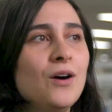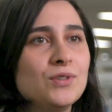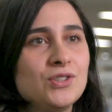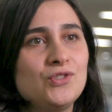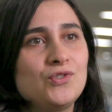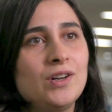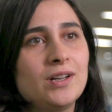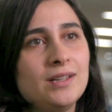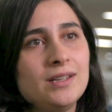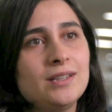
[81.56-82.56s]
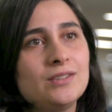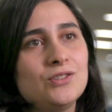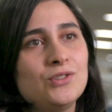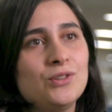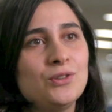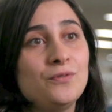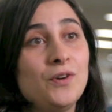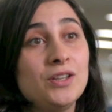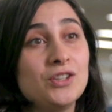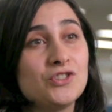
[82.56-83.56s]
I was struggling to
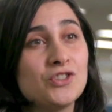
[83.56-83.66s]
find a